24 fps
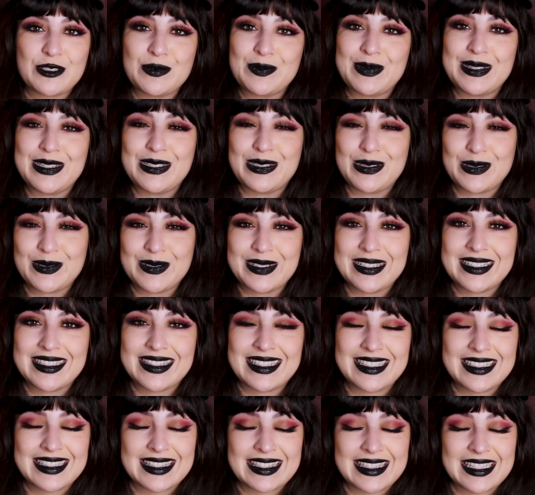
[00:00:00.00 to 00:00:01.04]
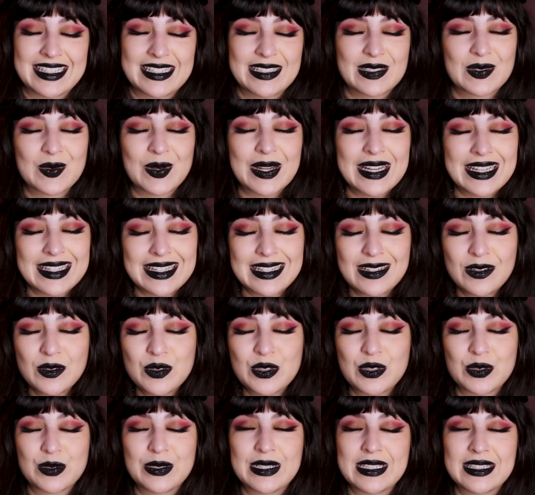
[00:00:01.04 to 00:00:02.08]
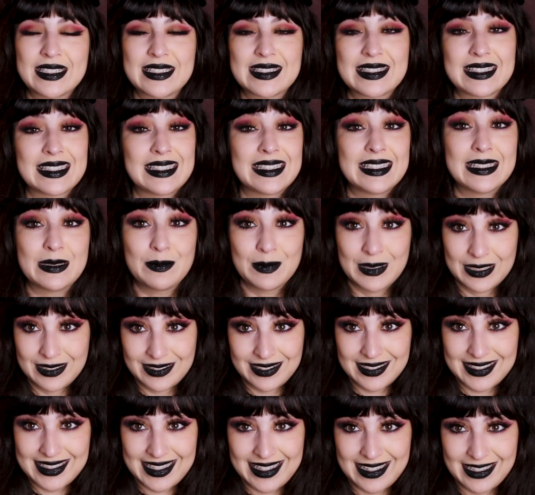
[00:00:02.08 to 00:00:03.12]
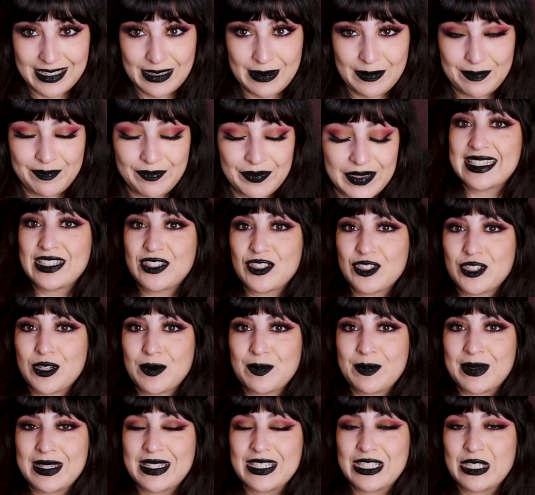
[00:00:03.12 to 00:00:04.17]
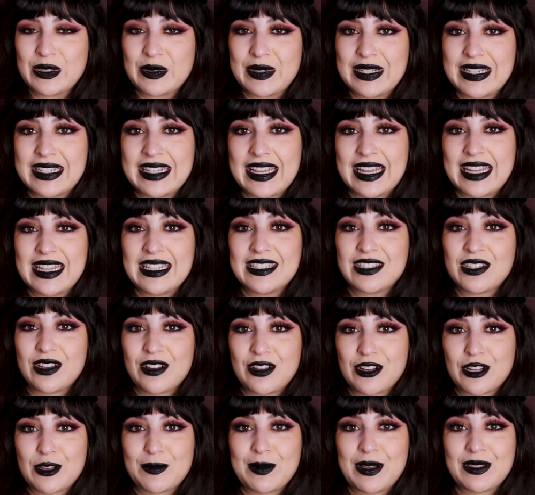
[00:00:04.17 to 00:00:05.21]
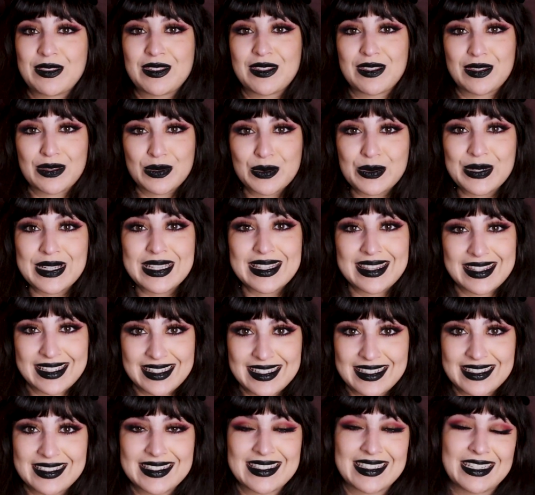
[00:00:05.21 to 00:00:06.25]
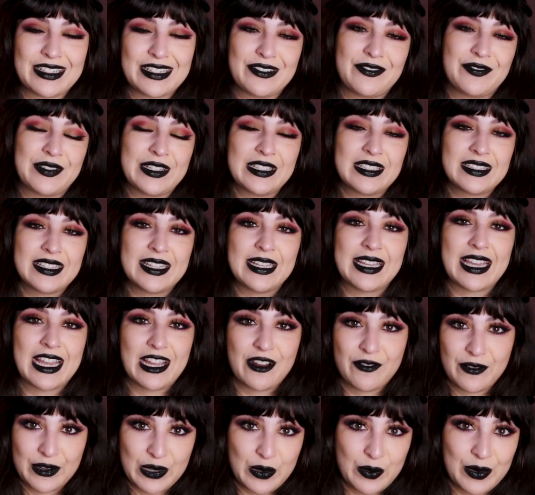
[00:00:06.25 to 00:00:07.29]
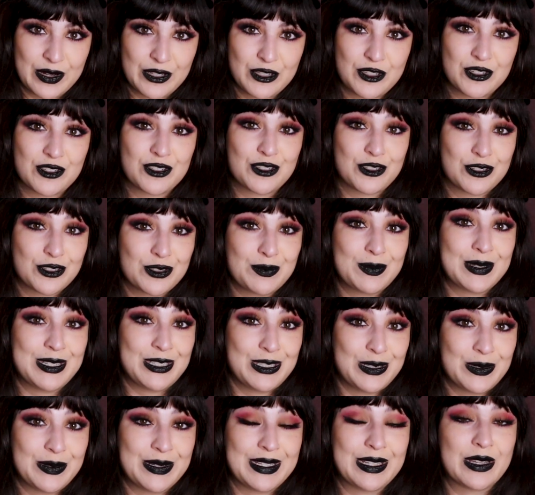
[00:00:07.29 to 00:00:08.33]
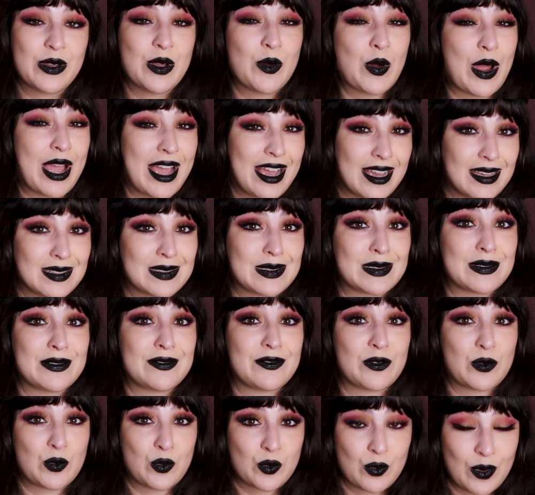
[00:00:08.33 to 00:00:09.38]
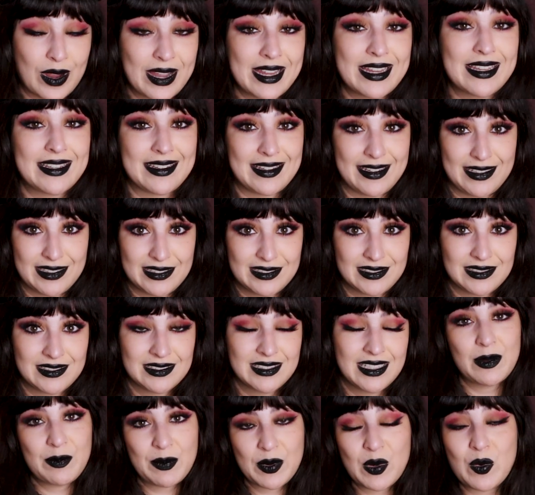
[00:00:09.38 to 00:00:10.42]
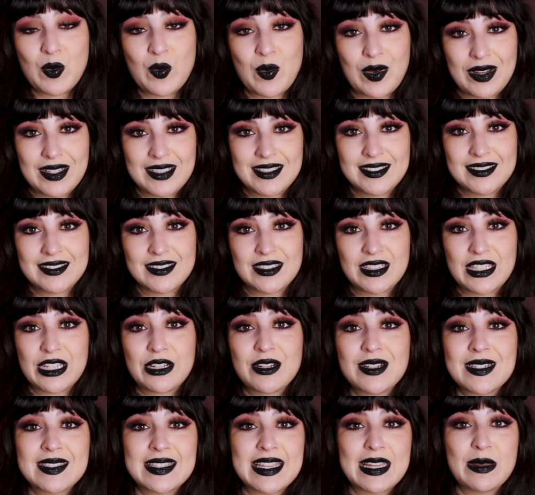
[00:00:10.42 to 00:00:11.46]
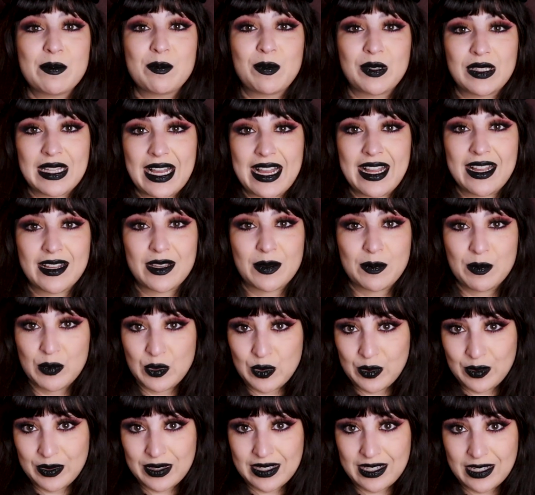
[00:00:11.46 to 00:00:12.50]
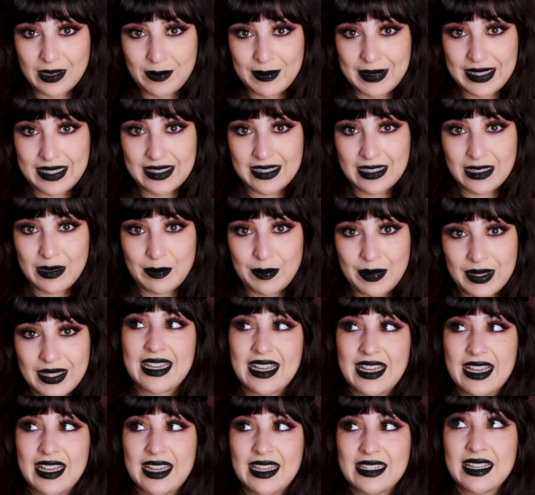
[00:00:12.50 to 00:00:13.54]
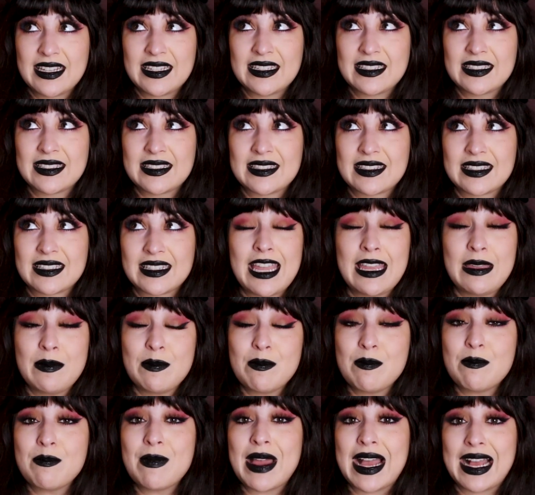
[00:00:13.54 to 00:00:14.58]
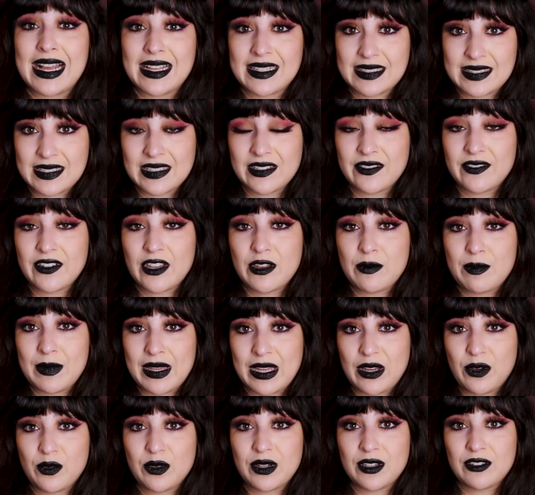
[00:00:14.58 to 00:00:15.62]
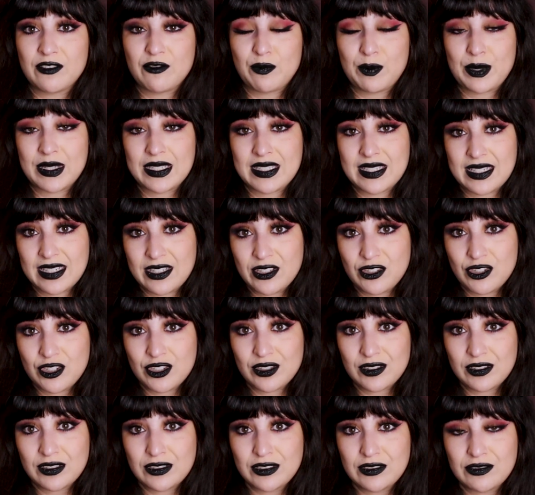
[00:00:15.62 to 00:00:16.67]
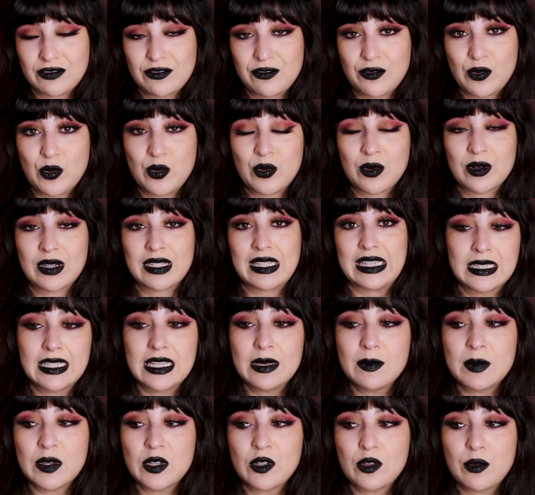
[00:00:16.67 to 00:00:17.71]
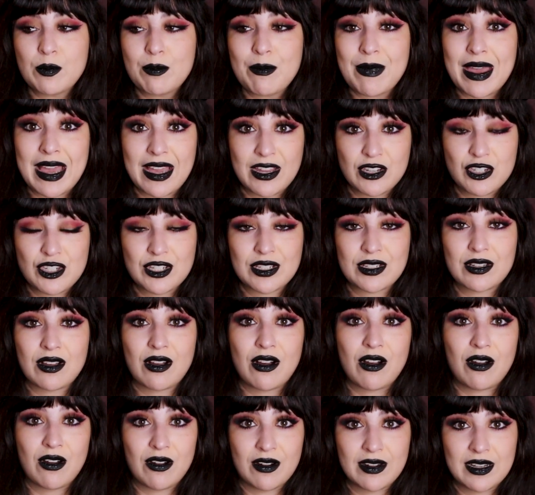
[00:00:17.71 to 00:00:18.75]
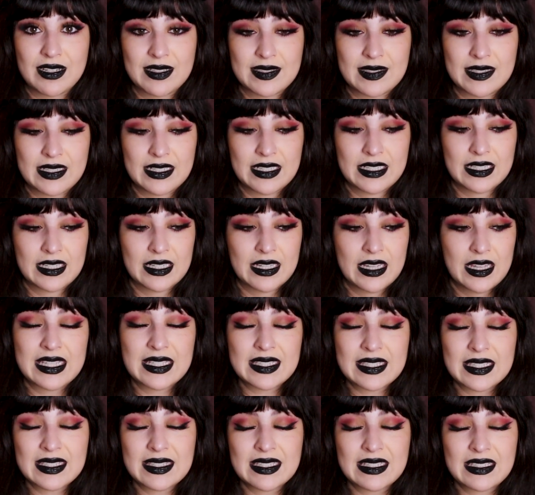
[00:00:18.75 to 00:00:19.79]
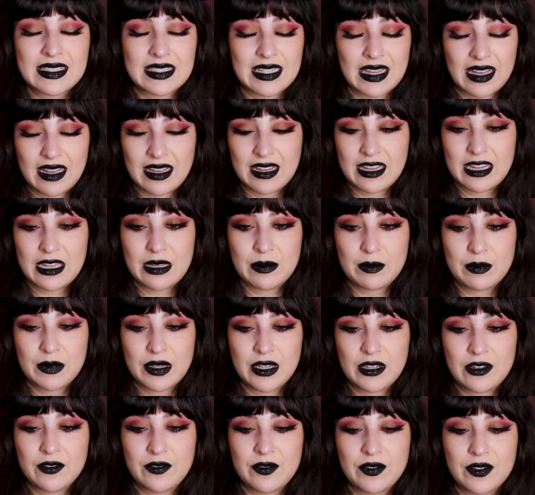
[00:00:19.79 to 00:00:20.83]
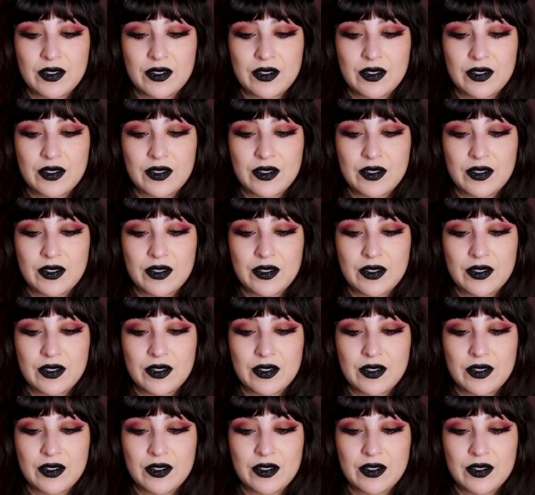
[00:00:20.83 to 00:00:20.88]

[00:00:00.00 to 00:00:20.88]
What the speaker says: to be doing these things right now during this liminal time. Let's jump into it and talk about the 3 things that I feel like every witch should be doing as of right now. Number 1, there is a black moon coming up that has a massive amount of potential for liminal magic harnessing. This is a time of